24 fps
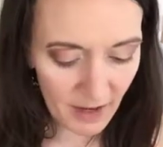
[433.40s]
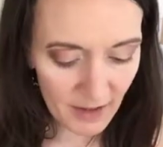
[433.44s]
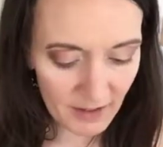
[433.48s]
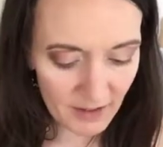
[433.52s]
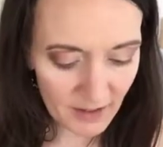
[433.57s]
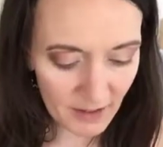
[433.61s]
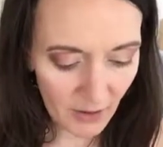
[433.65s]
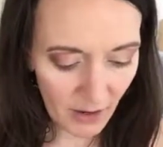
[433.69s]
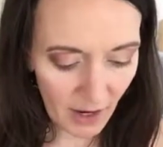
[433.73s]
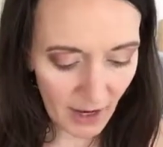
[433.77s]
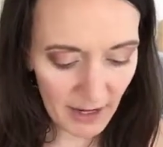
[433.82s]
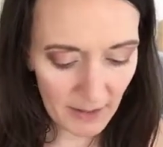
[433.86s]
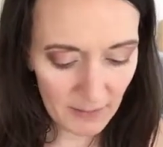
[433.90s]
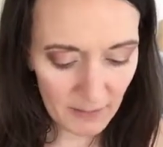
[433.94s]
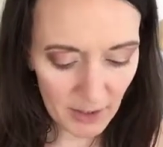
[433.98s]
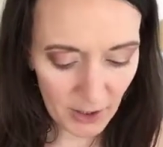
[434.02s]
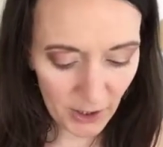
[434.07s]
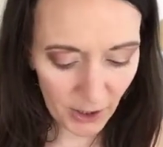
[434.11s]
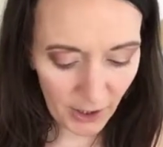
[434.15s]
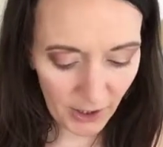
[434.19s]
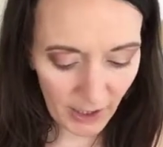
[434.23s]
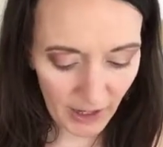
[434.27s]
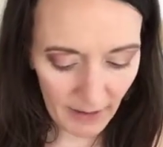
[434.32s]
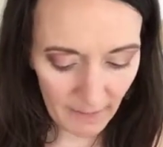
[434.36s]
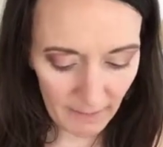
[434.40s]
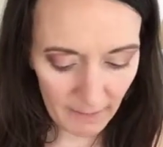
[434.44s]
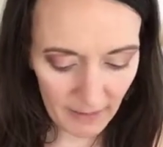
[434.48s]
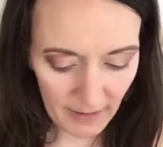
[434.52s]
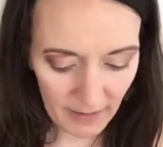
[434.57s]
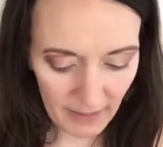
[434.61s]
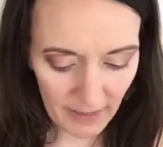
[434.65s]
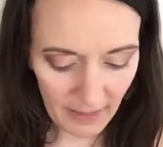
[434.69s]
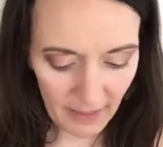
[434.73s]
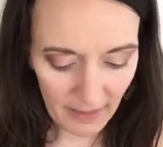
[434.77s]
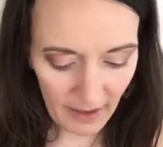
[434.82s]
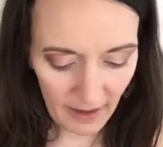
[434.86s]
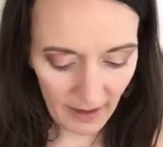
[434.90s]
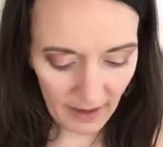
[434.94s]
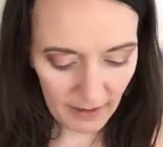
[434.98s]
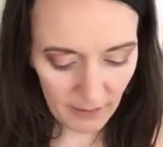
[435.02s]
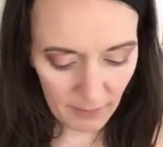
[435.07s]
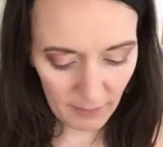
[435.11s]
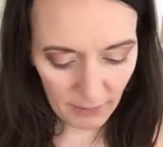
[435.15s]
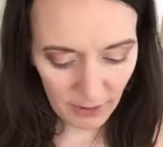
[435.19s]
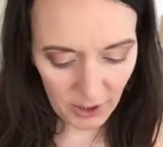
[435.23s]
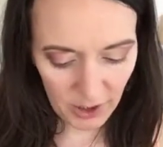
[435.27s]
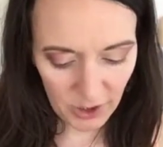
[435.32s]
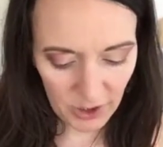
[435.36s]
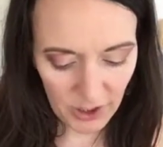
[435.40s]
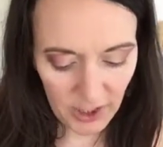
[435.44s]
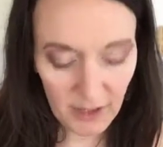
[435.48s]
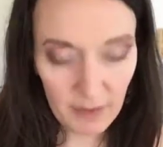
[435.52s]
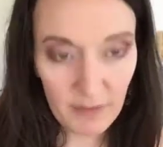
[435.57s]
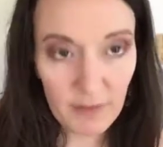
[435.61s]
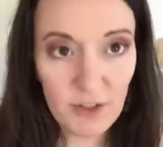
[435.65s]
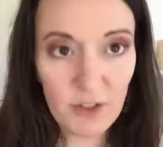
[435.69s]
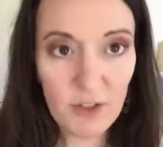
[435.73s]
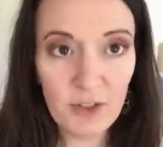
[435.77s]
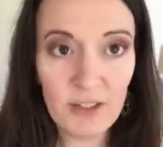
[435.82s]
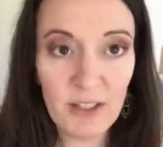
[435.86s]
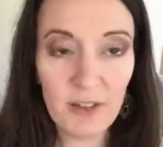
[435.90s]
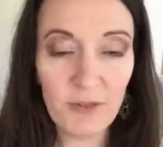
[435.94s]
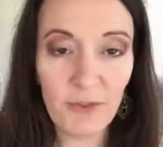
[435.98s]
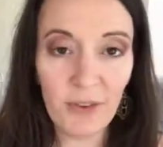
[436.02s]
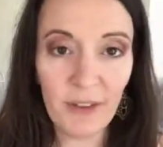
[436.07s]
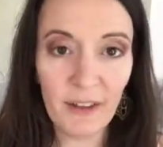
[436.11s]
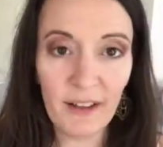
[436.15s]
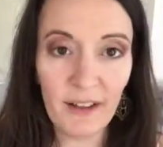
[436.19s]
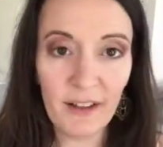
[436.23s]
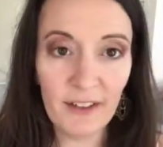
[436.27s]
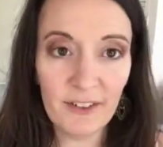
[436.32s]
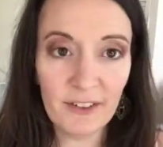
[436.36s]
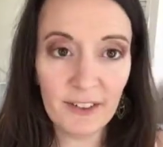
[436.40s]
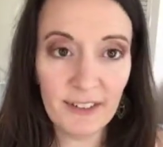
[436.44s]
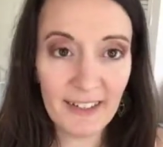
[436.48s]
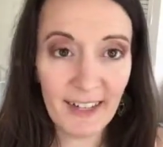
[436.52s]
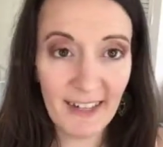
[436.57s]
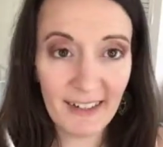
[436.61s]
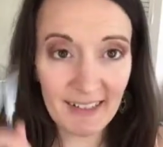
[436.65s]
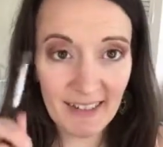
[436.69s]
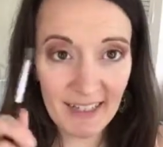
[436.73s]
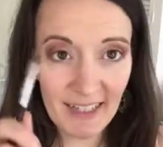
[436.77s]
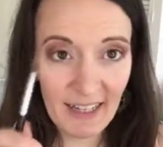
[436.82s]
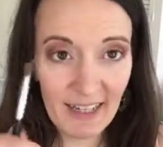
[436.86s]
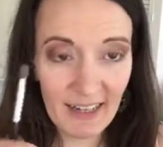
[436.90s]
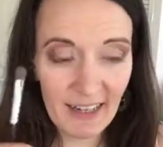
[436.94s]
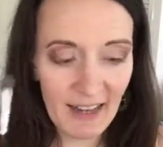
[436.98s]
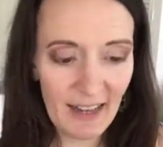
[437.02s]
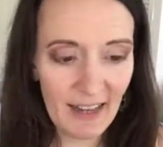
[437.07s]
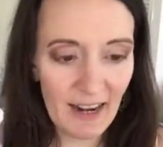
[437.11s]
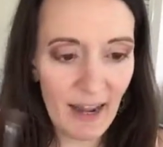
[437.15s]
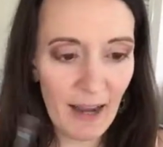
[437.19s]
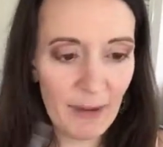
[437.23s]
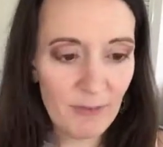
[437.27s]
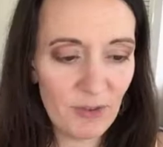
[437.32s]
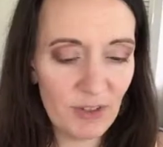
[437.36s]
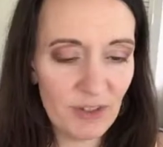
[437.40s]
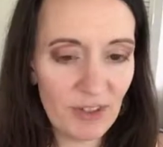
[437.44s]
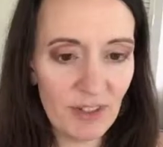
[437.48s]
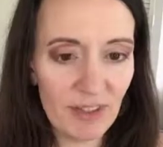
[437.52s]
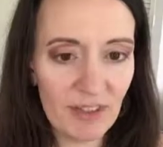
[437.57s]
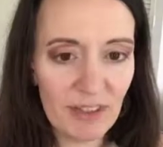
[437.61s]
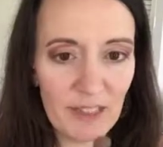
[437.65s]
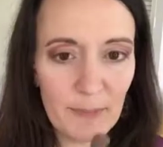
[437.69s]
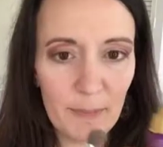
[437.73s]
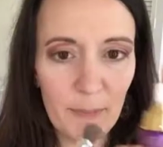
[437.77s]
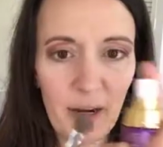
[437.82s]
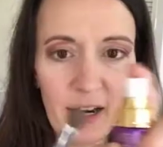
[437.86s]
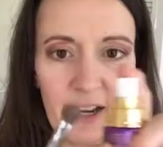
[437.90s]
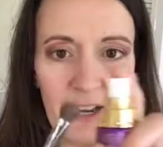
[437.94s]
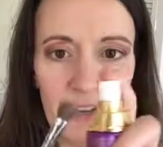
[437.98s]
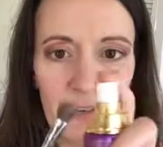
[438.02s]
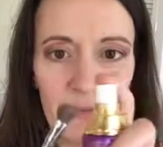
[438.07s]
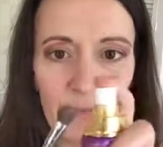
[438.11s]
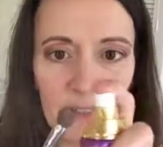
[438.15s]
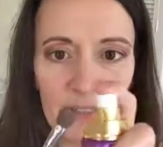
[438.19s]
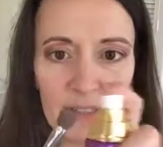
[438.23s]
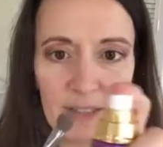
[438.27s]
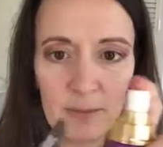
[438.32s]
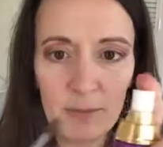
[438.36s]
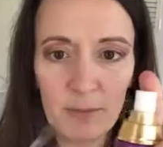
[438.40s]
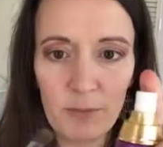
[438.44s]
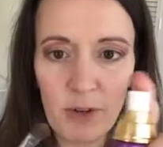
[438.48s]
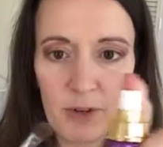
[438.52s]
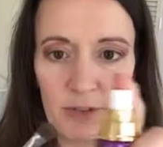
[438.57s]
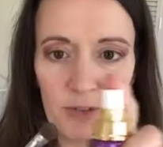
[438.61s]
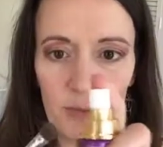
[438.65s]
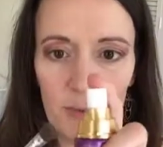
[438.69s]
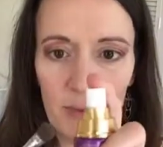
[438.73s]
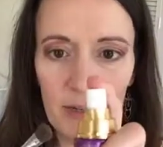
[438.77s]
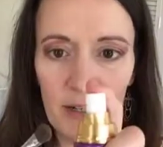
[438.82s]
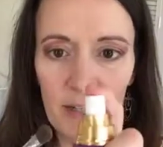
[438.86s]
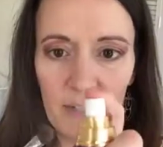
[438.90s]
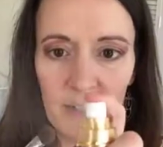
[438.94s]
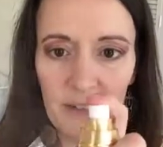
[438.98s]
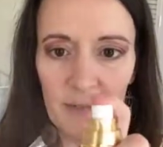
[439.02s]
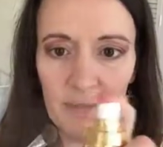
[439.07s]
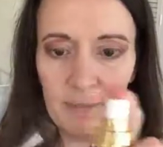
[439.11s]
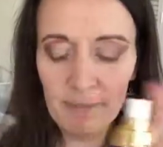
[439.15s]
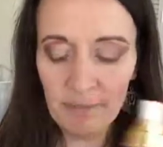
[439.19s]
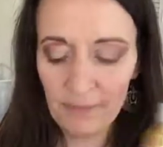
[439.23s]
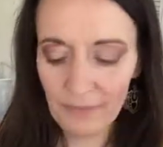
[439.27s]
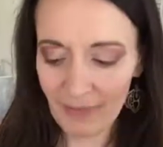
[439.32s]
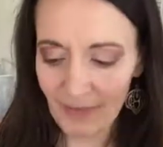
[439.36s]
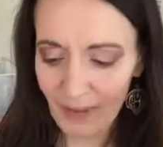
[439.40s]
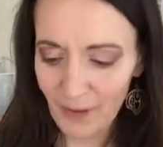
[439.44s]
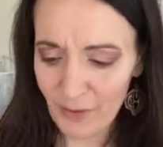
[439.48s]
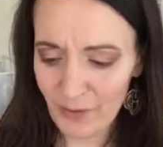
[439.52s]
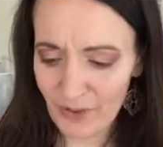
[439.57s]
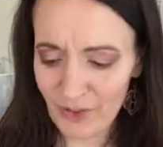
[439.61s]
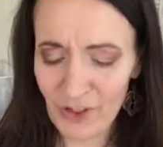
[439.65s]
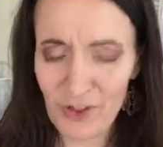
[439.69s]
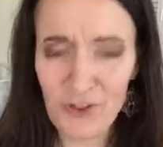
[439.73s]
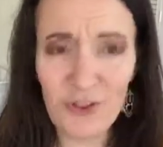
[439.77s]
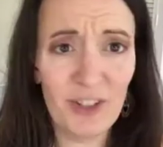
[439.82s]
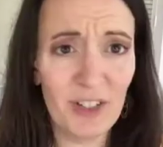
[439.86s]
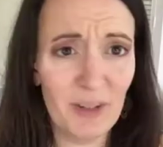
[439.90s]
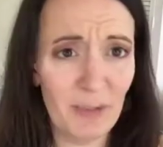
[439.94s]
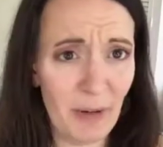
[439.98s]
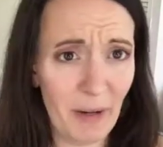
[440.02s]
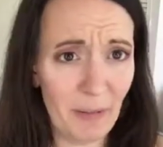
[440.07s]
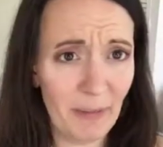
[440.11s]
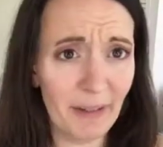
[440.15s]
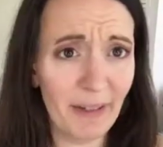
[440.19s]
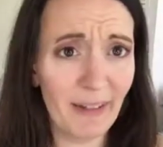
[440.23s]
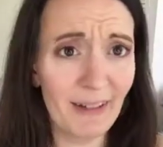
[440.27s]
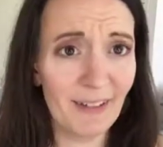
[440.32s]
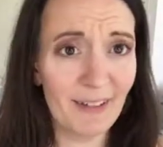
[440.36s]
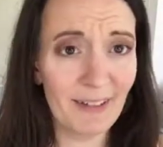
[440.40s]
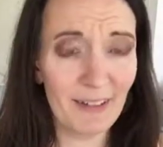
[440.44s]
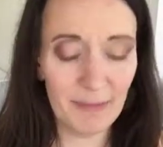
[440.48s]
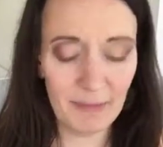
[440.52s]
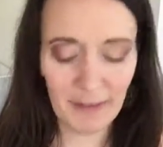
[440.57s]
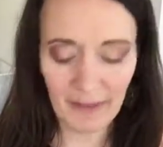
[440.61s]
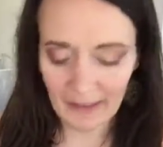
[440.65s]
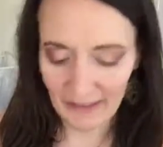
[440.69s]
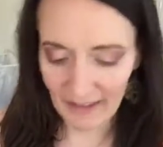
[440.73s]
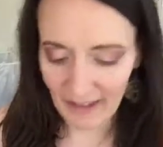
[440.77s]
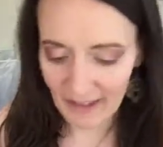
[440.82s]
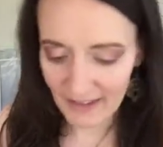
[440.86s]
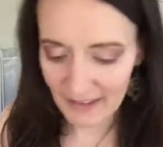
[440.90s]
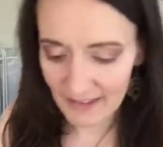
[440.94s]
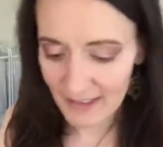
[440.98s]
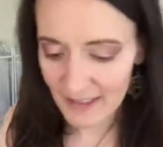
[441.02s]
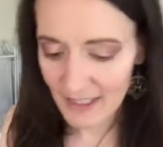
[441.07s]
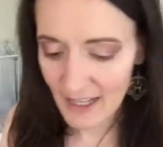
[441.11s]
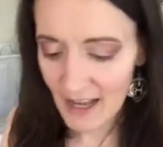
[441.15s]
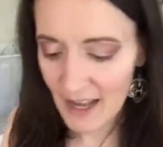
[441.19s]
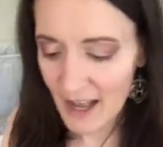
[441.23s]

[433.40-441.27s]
So I'm going to grab that brush that I was using for the color Sexy, and I'm just going to spray it with some rose water, which I just probably got into my glass.